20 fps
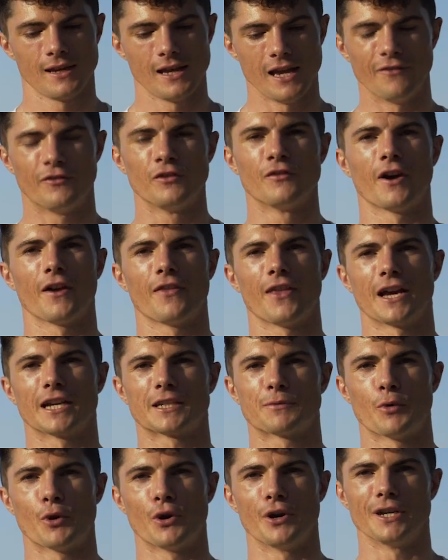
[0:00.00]
If you've had that
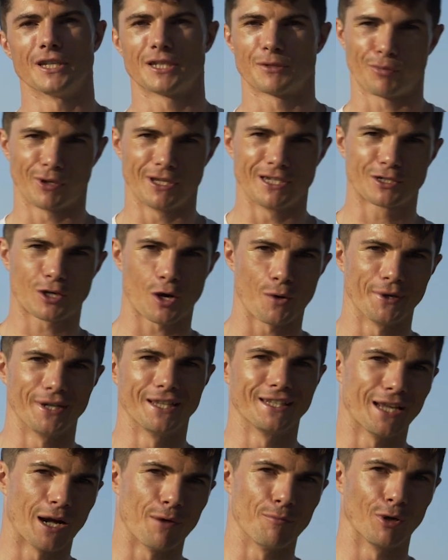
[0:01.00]
experience, please comment
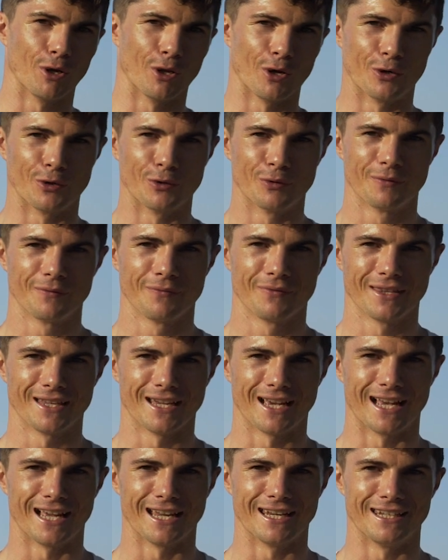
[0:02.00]
it down below
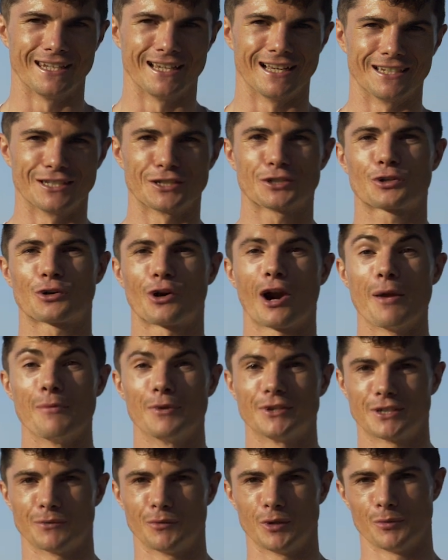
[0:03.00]
and describe
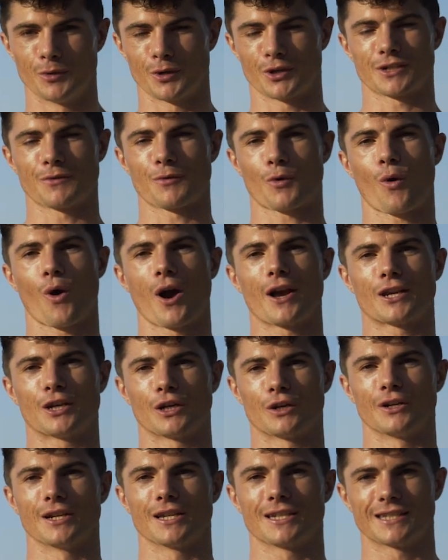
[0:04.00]
it to me, because I'm quite
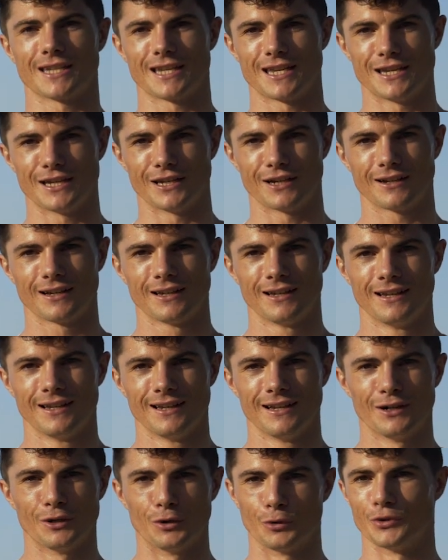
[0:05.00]
curious to hear
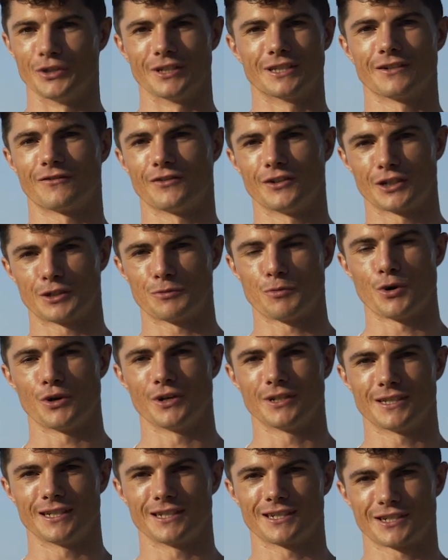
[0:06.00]
all these different
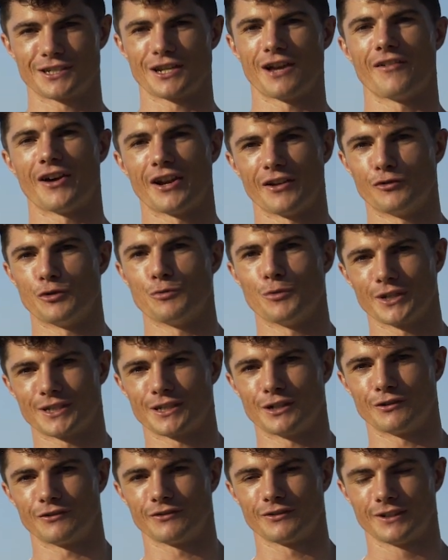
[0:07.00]
experiences, because I've had a few
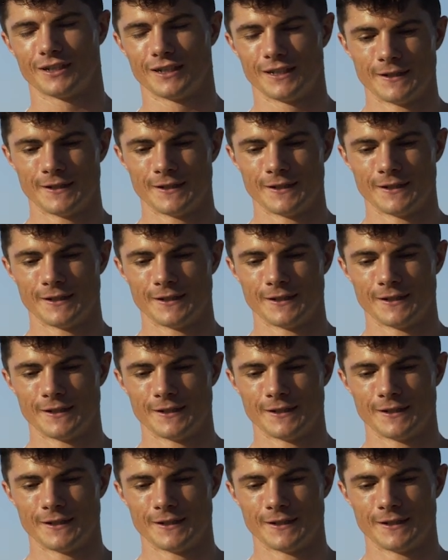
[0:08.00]
myself.